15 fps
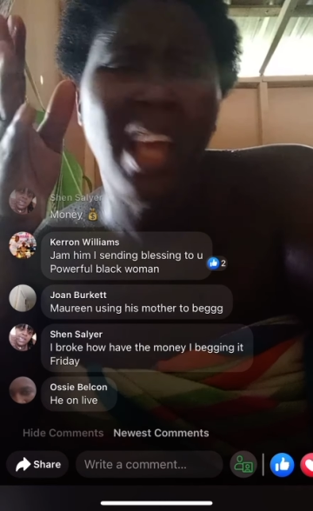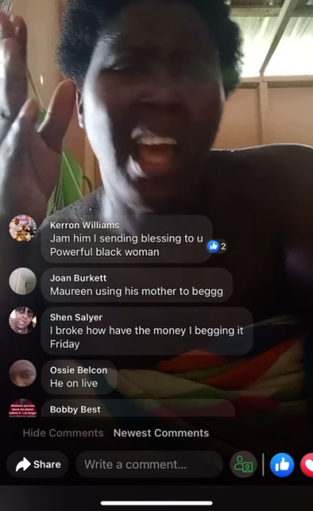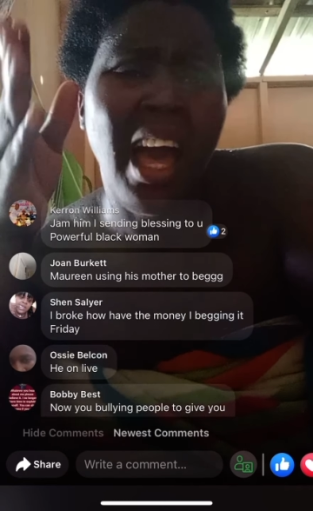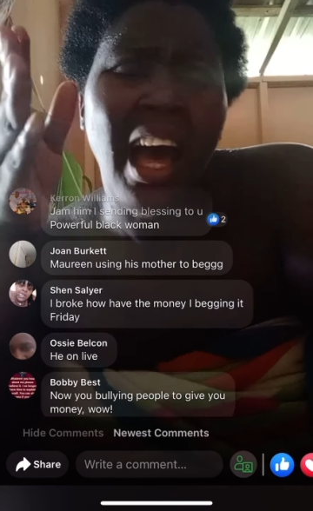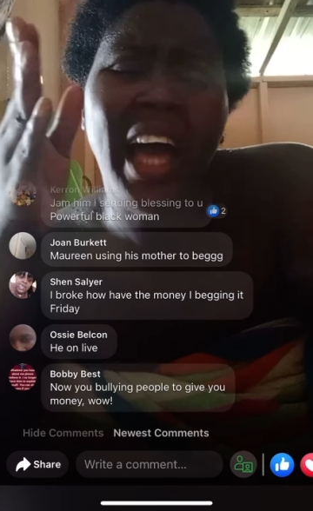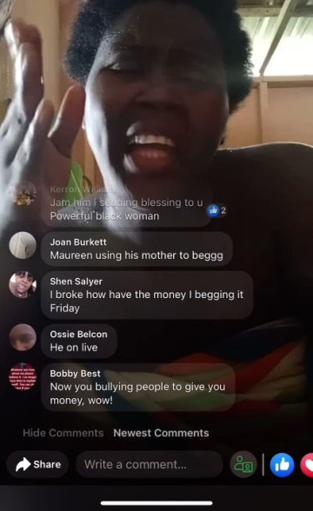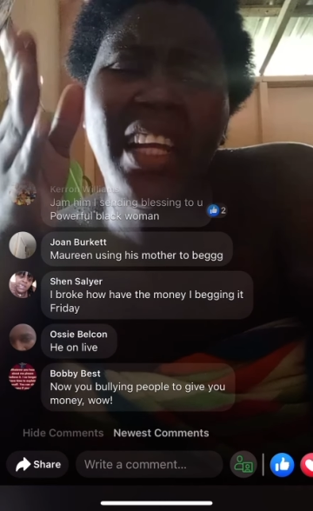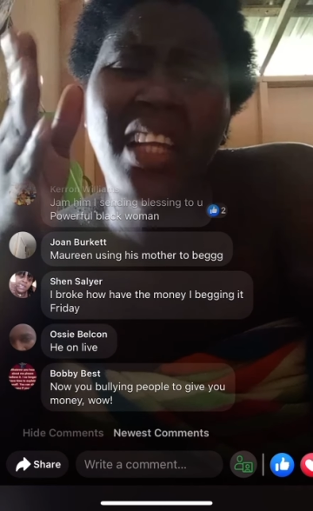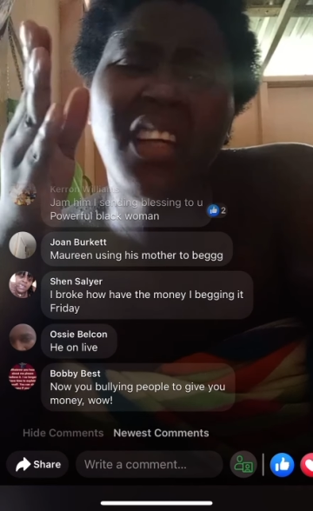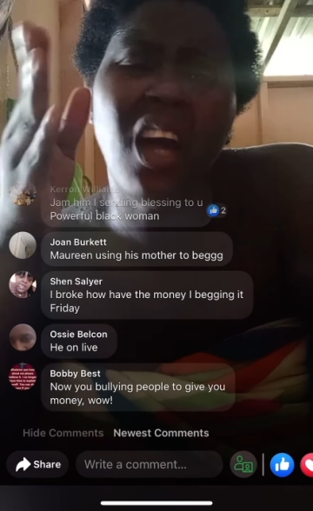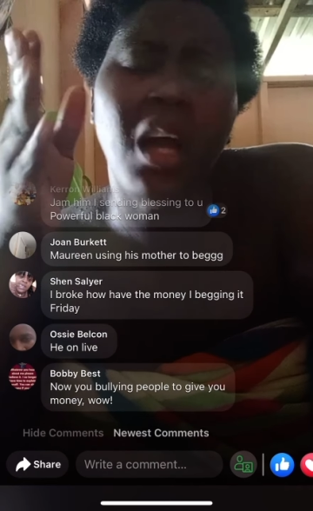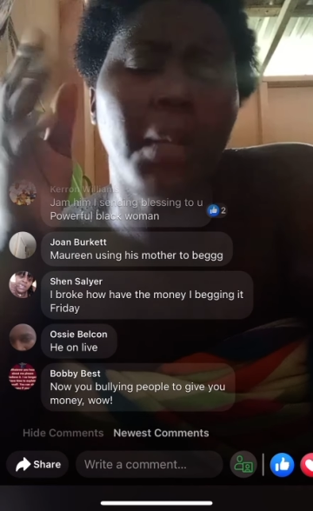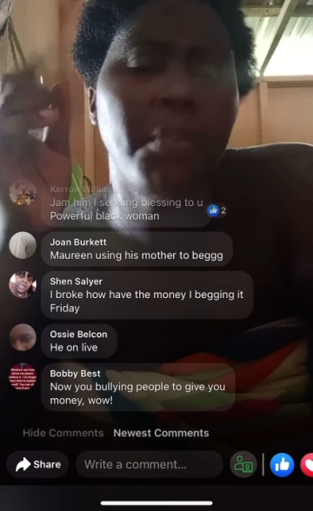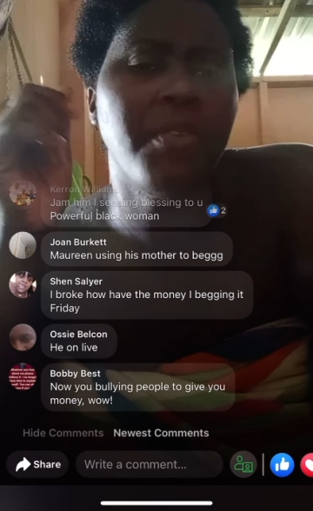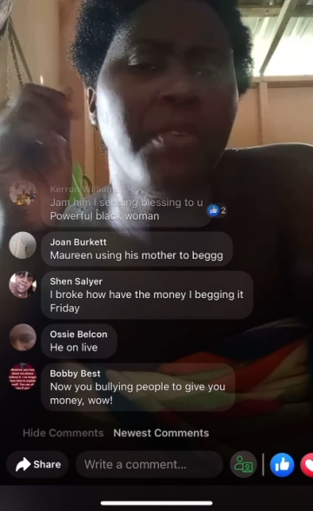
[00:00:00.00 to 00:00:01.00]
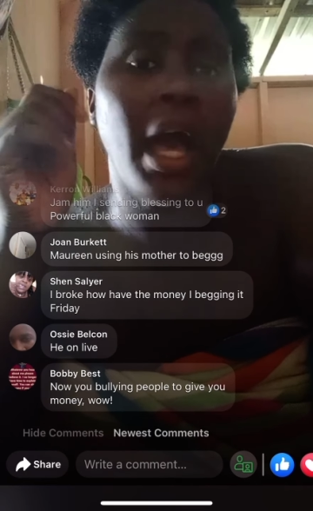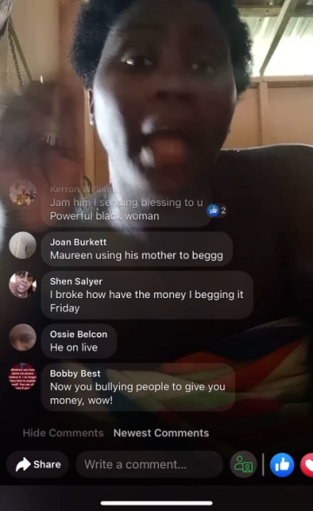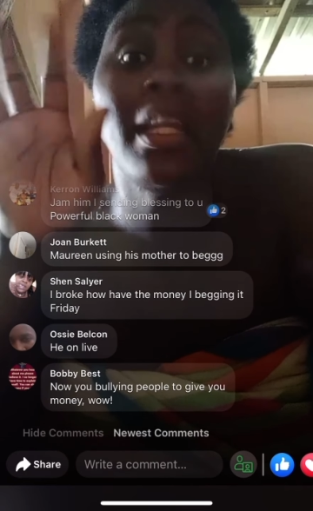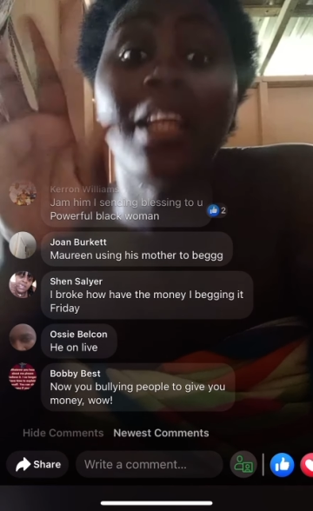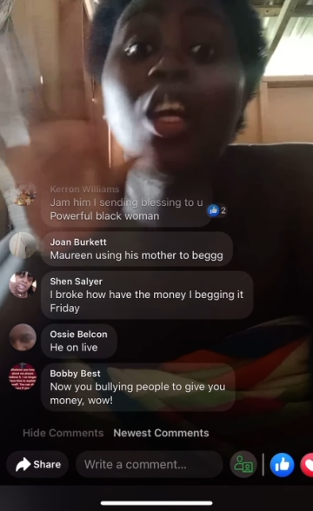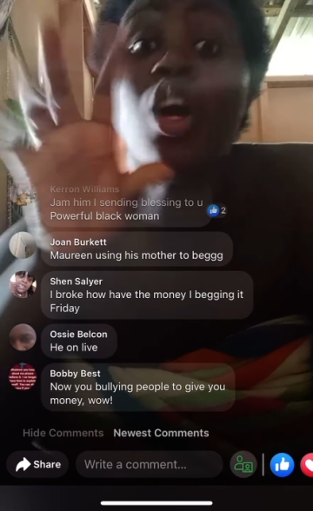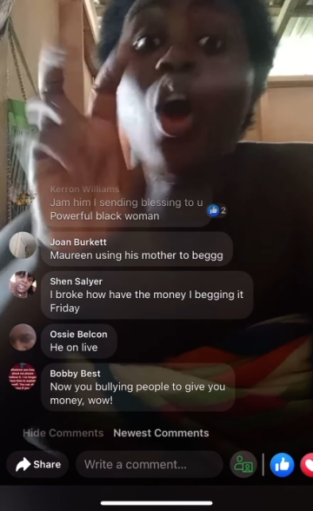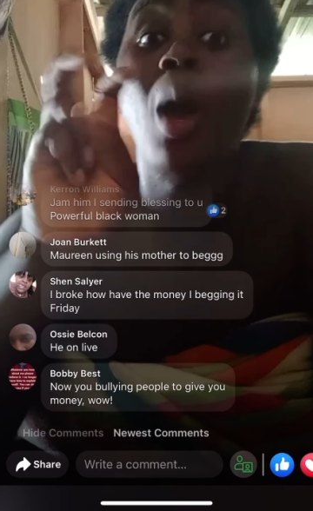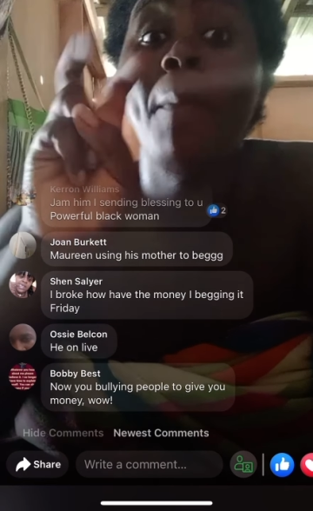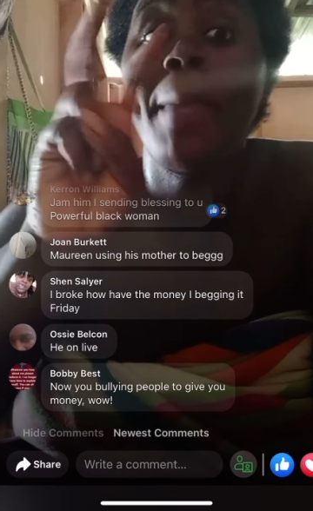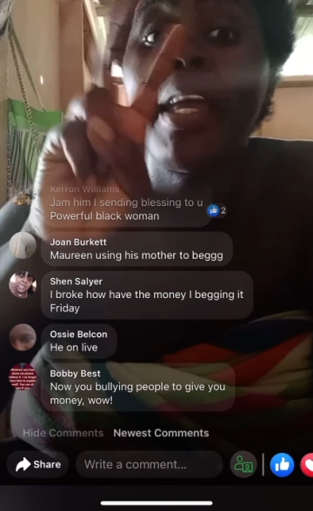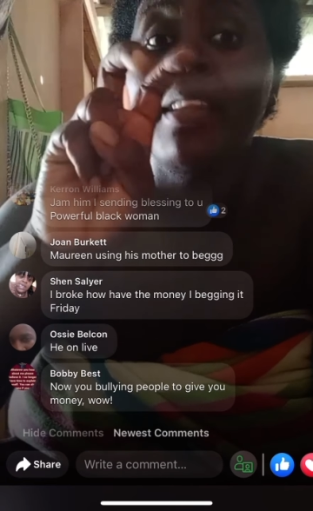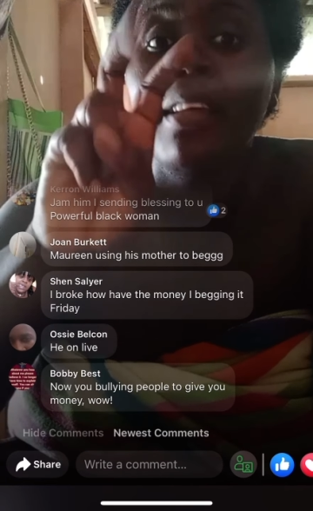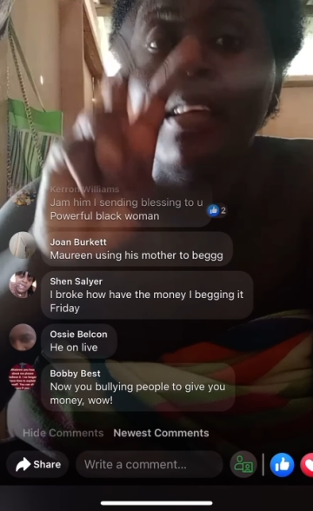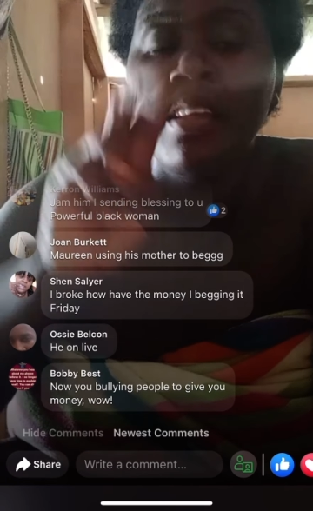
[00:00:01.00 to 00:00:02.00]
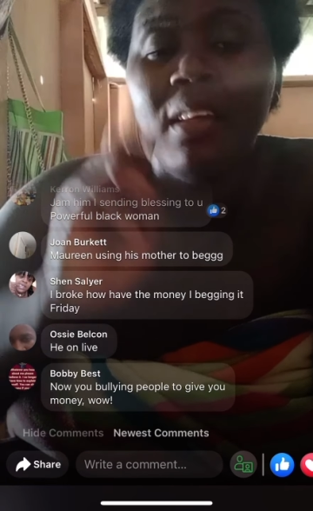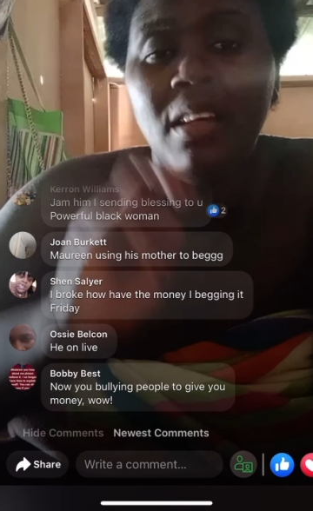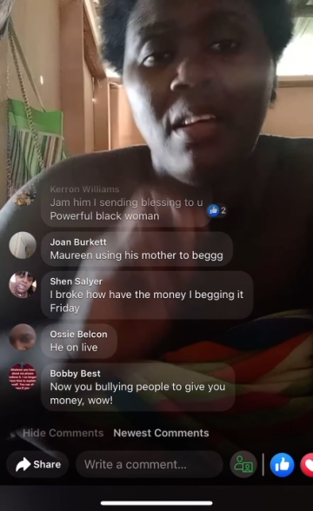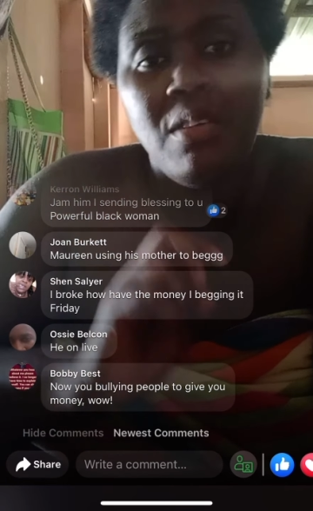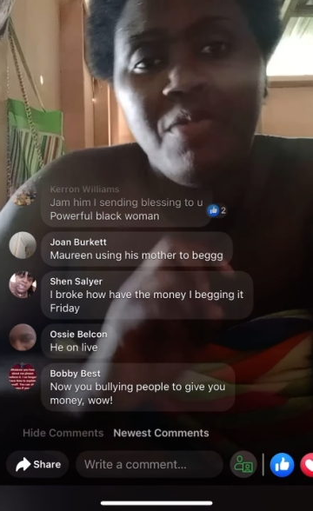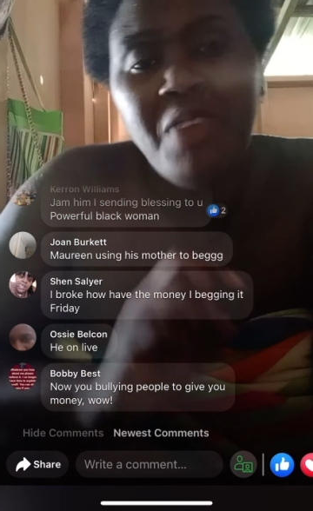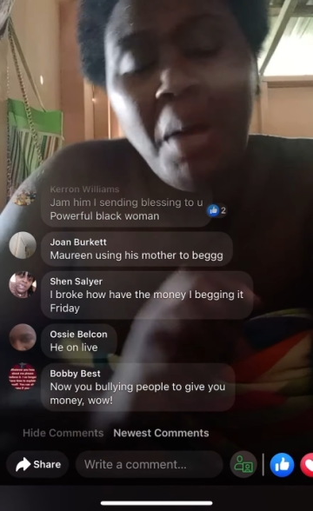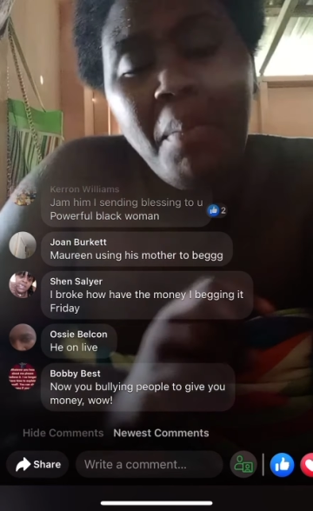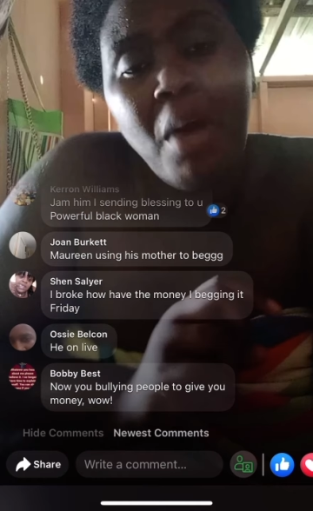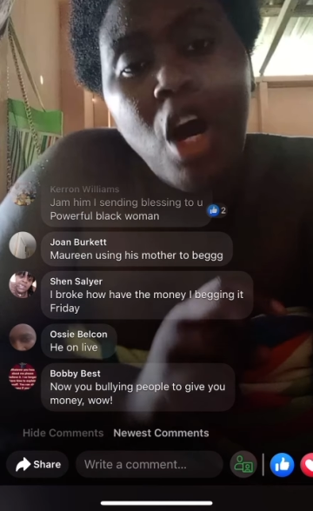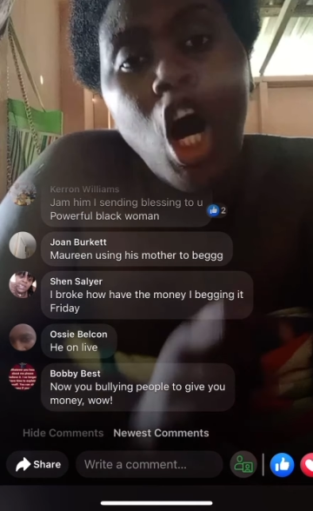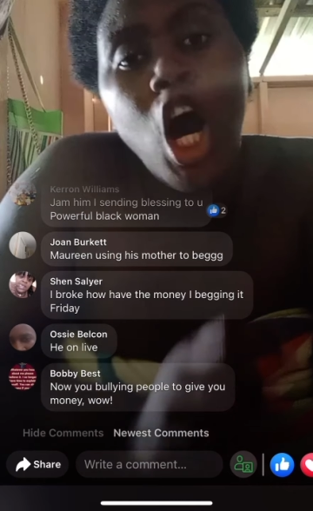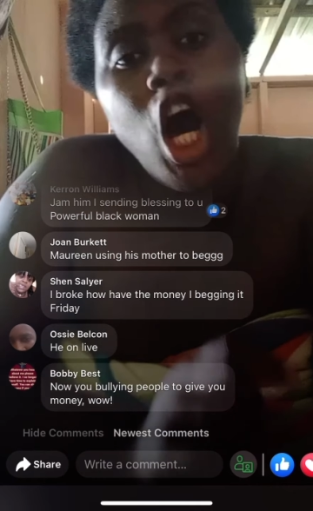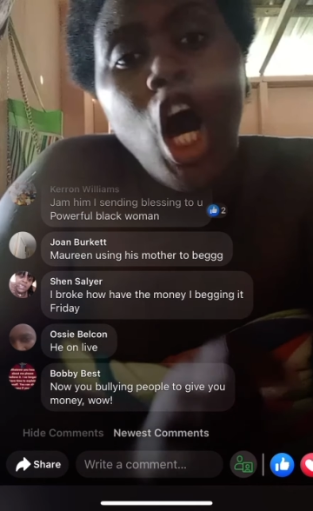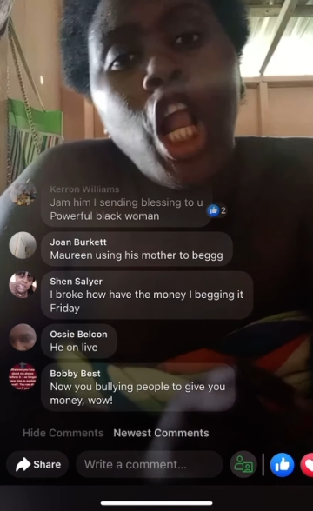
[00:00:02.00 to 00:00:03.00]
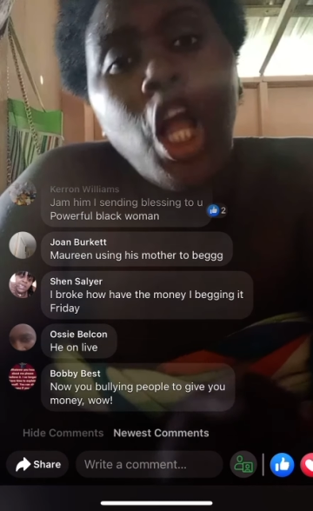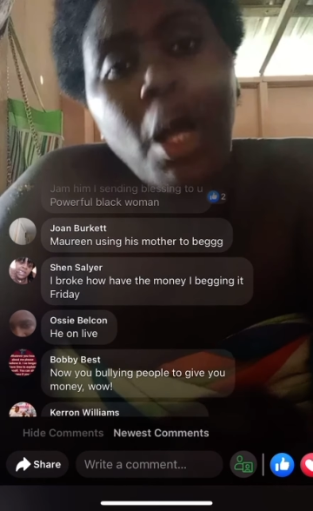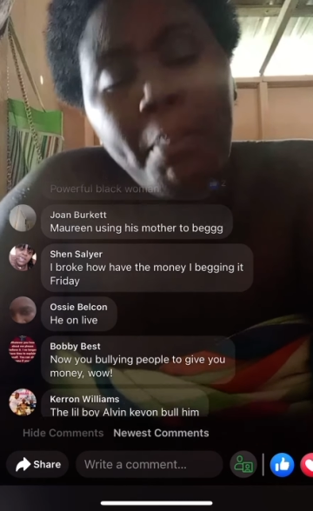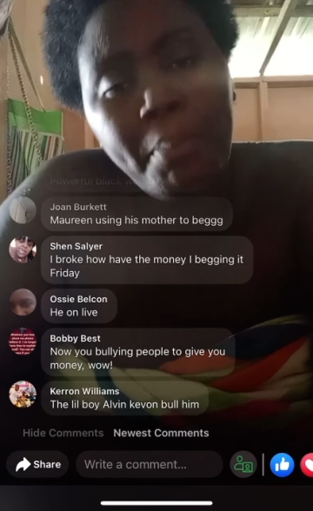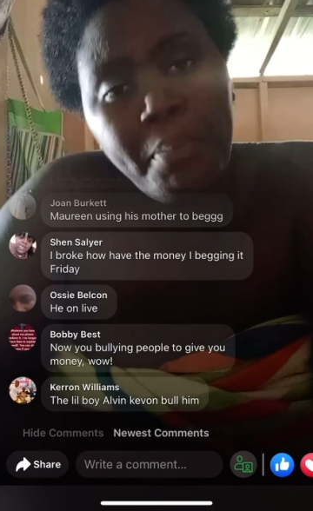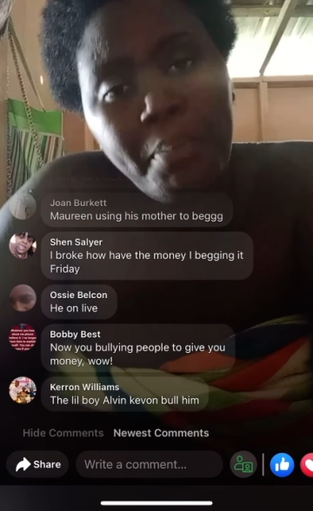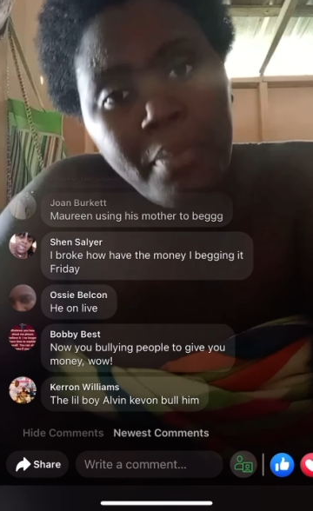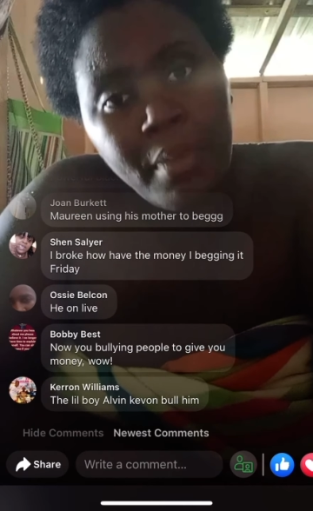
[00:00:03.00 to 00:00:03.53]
I not calling. I not coming from Harlem.